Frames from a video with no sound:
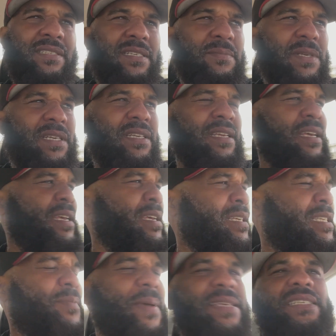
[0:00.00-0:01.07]
just be,
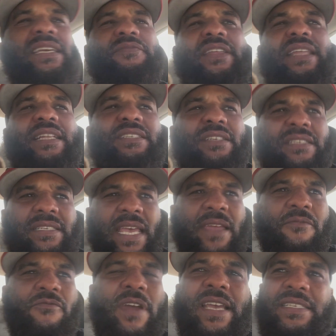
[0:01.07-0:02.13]
especially if they're not your
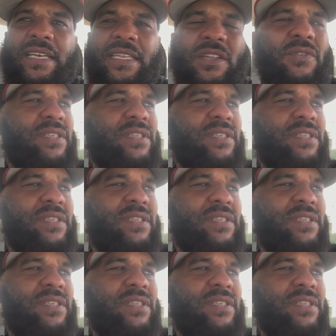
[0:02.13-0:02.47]
same race. I know it